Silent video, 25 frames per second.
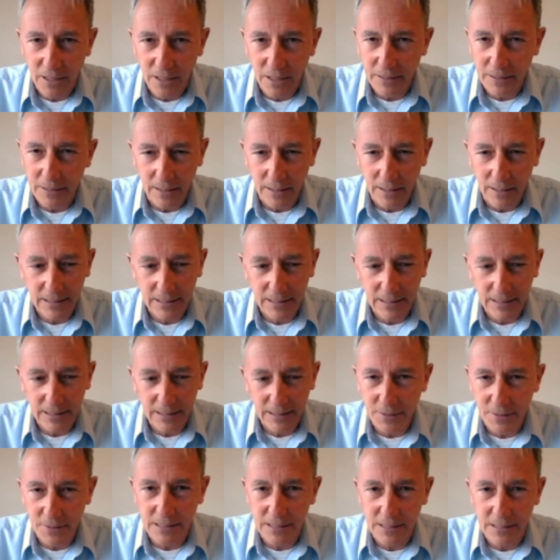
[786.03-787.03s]
I mean, I had
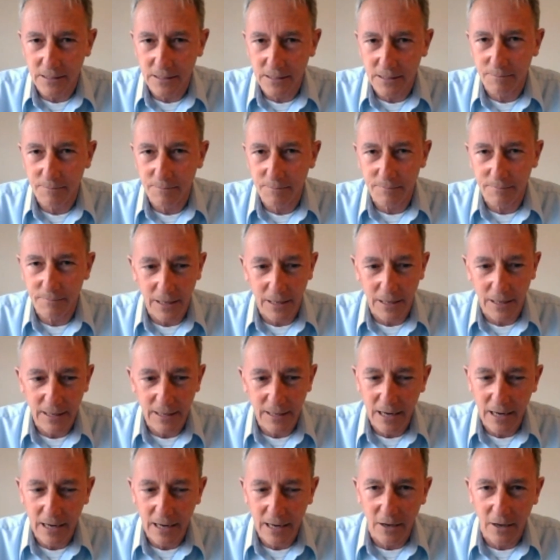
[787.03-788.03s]
companies and
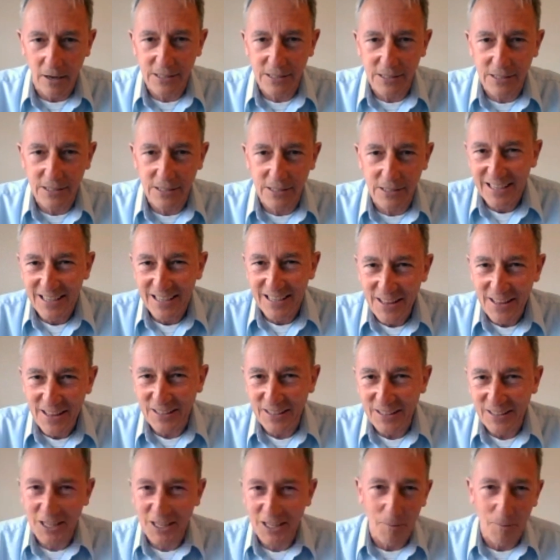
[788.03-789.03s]
airlines
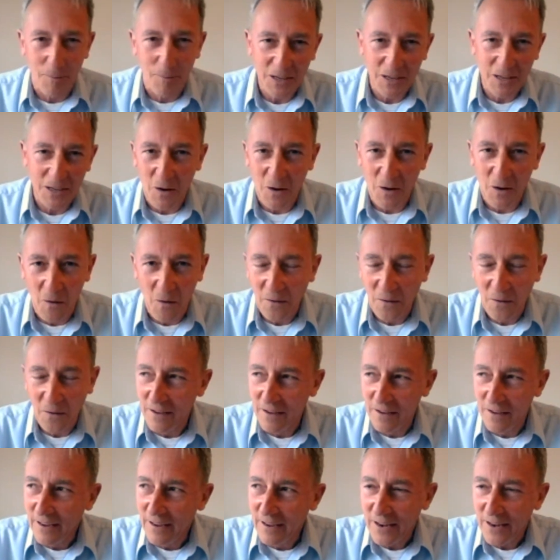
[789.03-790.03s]
that had come and gone.
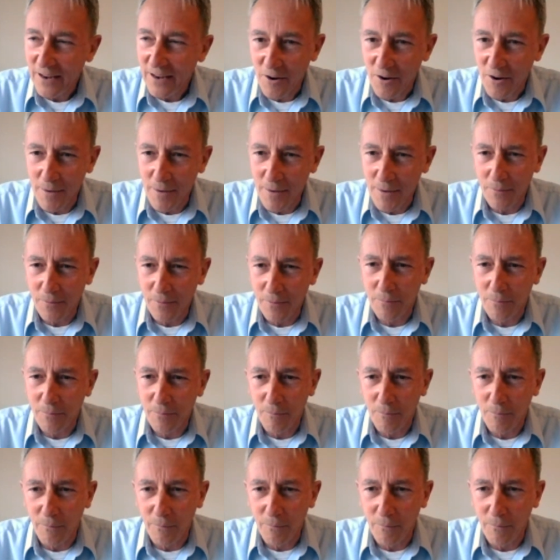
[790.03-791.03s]
I remember
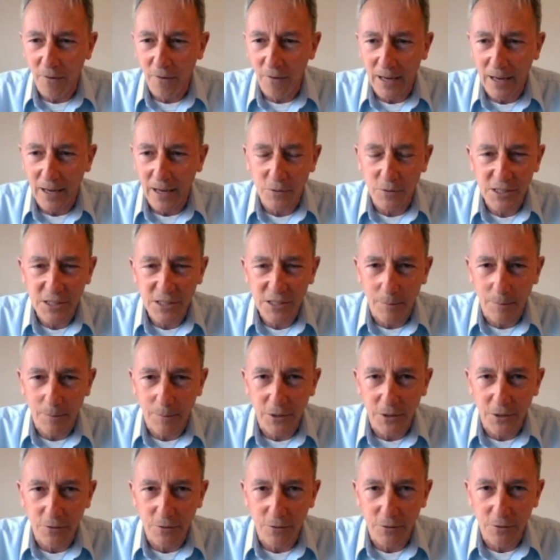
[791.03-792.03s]
flying with
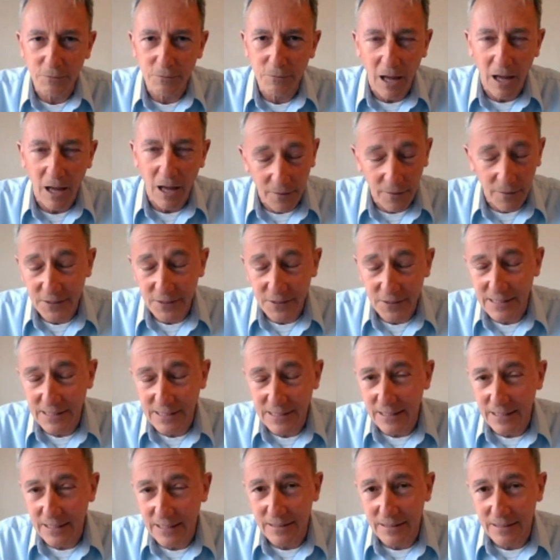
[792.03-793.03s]
someone who laughed and
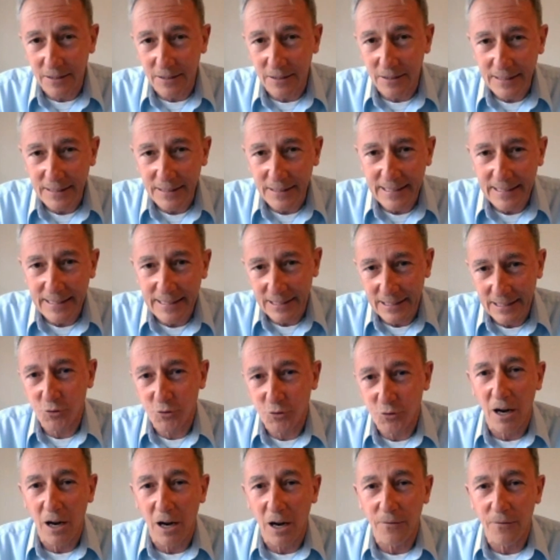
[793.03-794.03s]
said, you know, he had
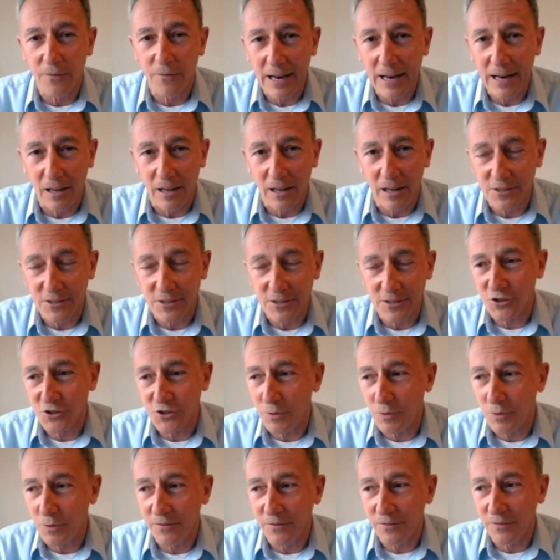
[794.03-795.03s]
12 airlines and
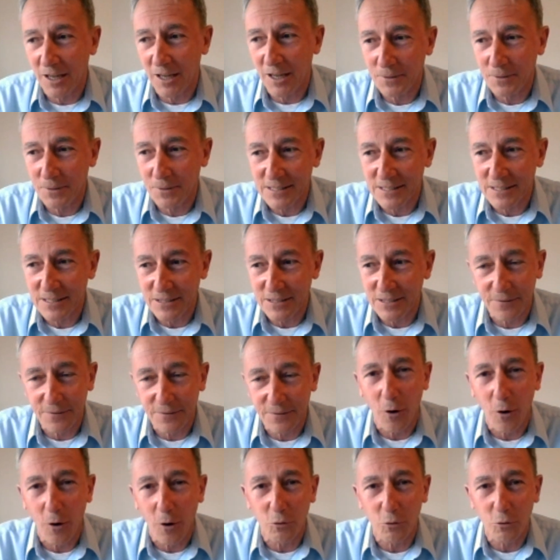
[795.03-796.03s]
12 companies that had
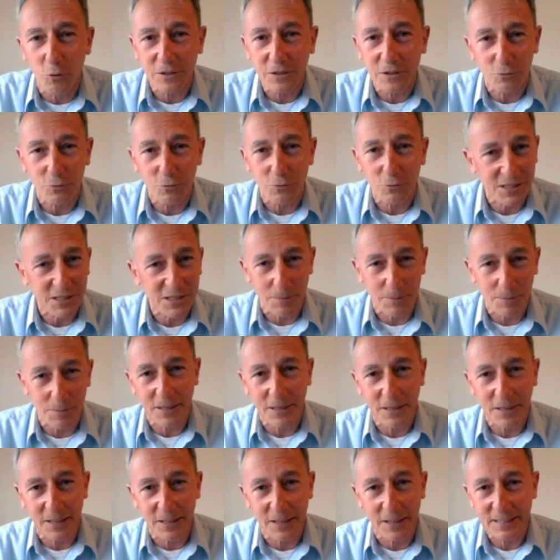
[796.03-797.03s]
folded or
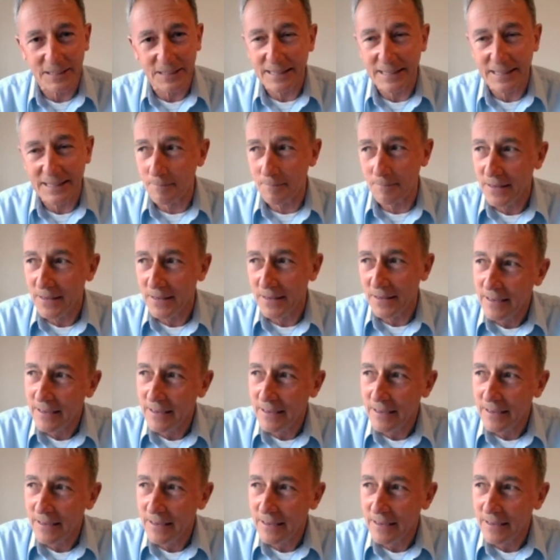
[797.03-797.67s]
disappeared underneath him.